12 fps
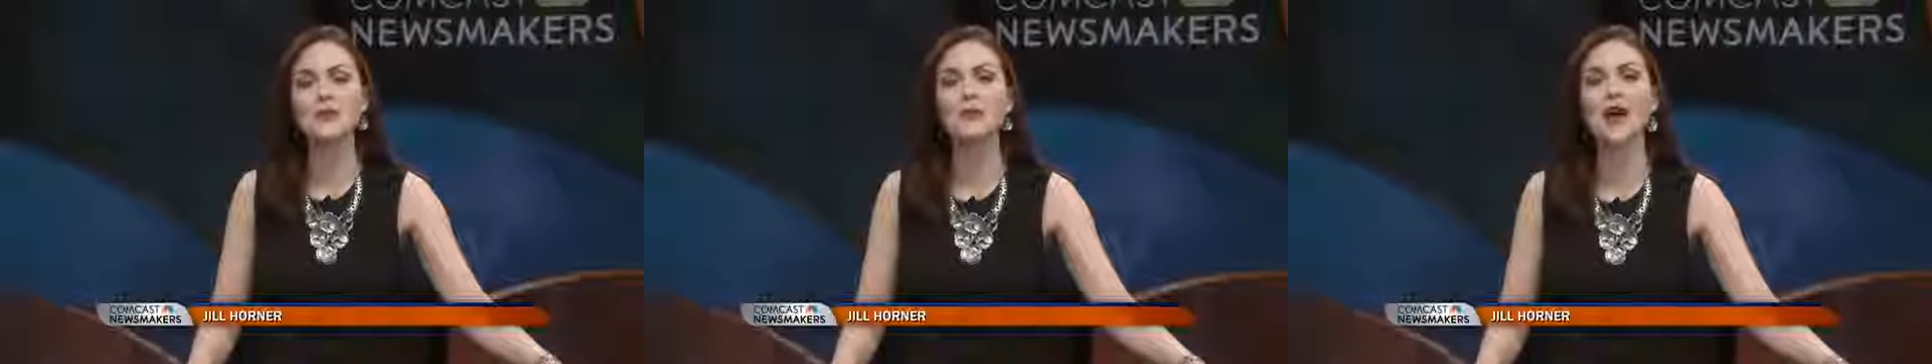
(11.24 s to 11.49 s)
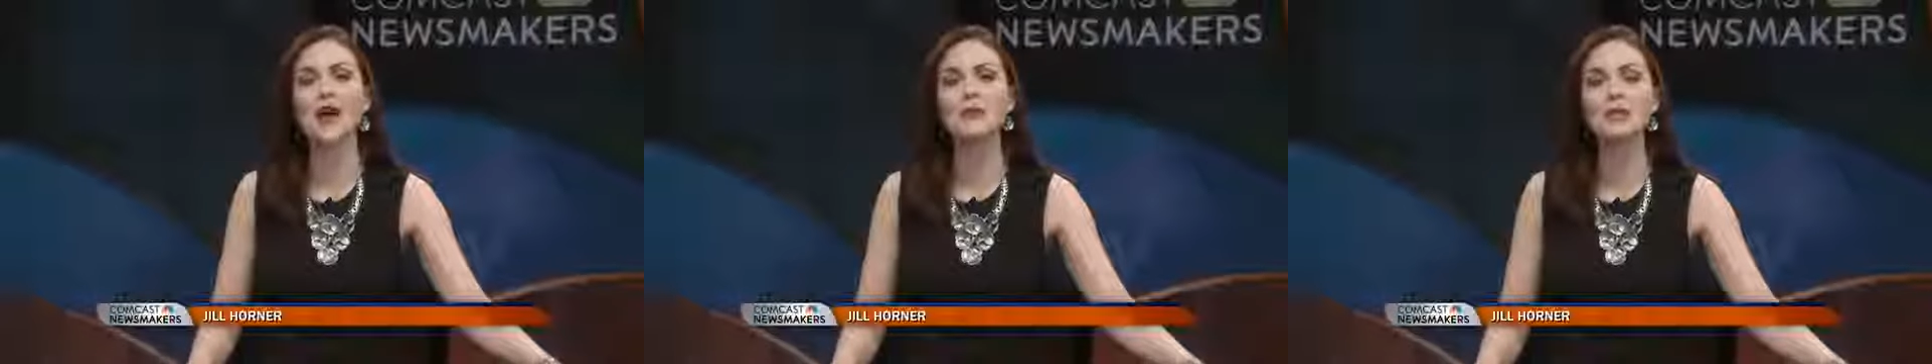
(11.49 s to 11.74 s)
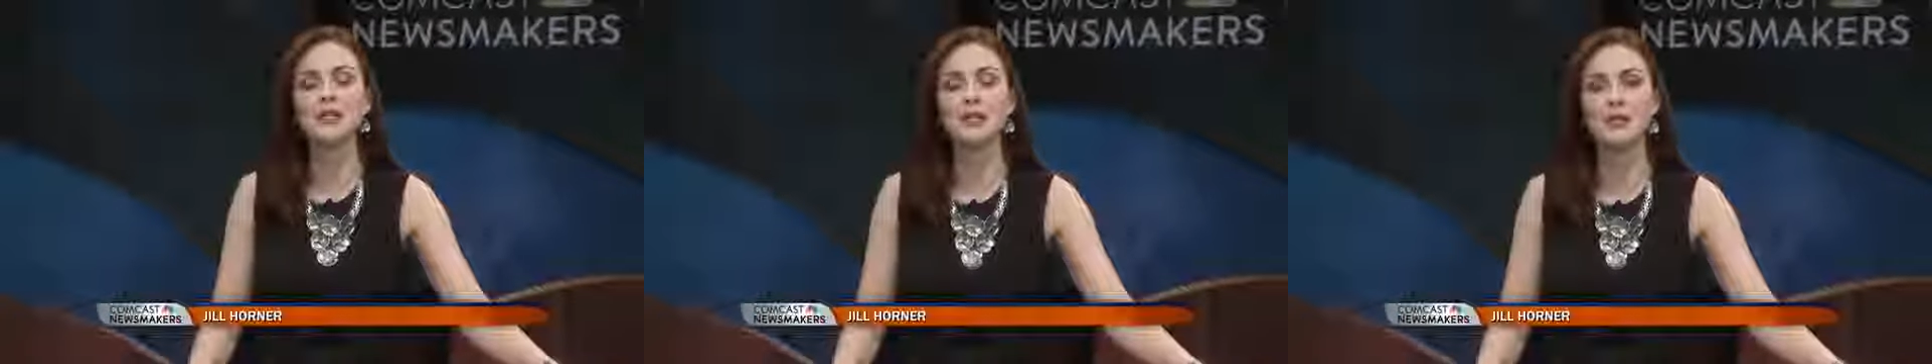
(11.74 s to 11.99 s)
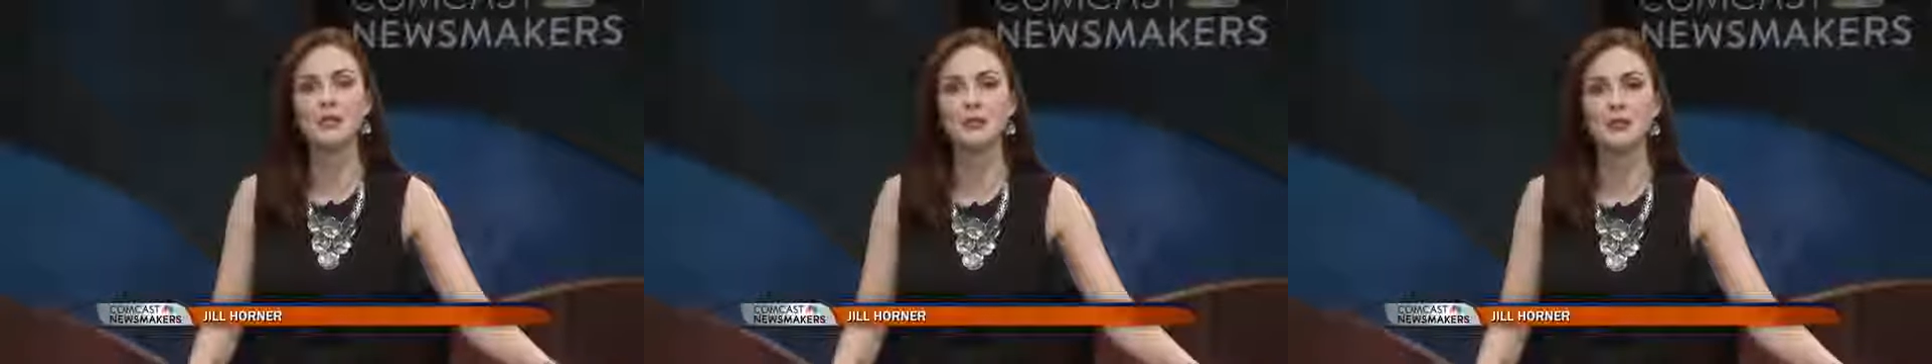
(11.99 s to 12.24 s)
for
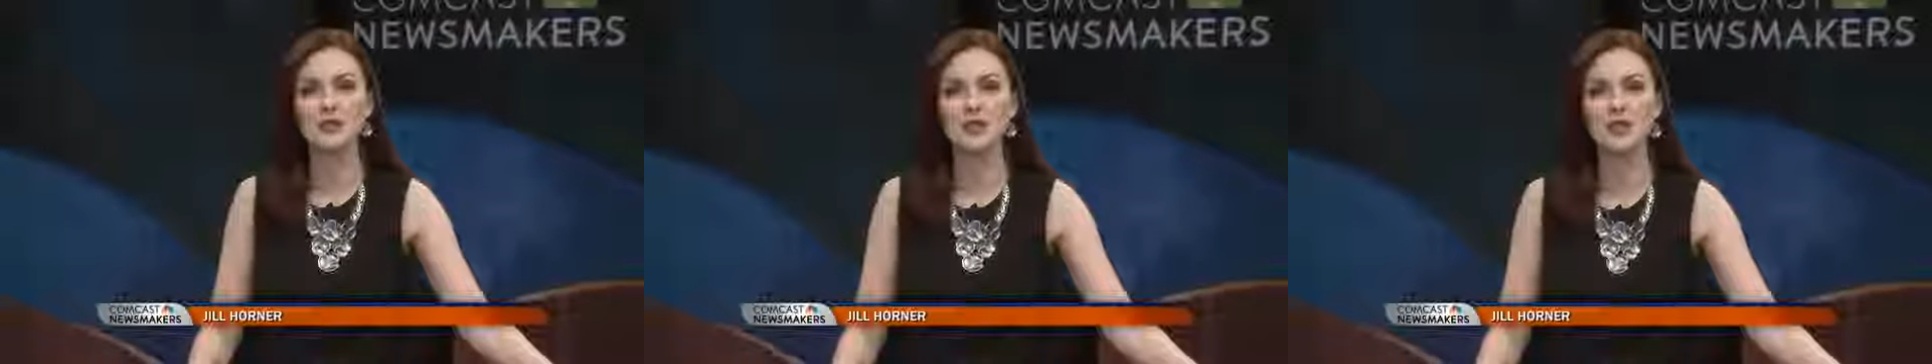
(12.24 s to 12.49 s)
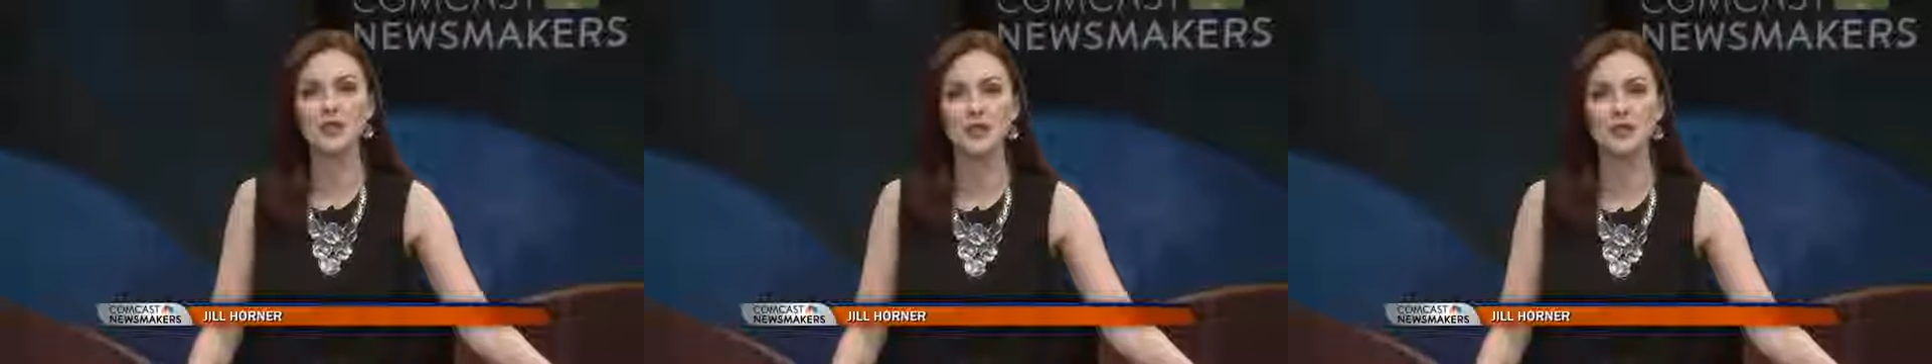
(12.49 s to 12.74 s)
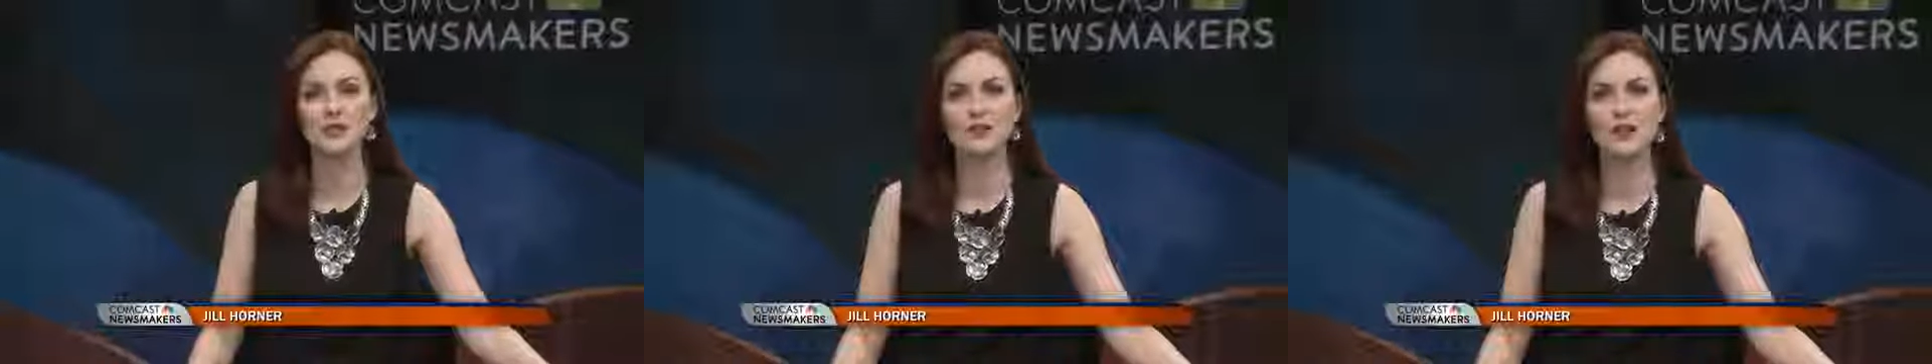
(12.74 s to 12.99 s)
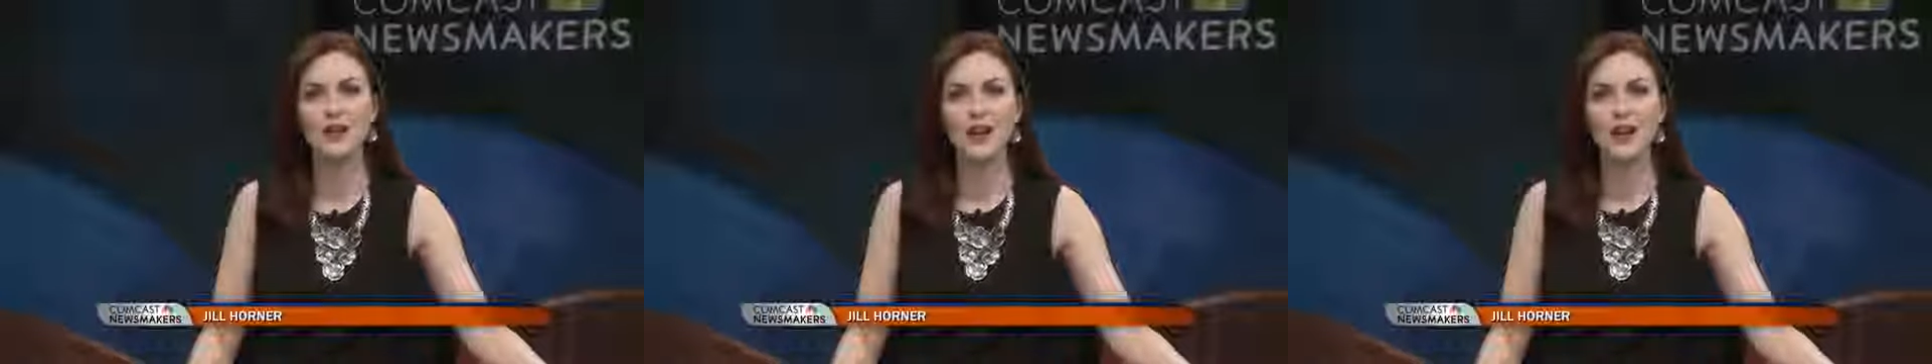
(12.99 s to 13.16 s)
cabinet-level positions.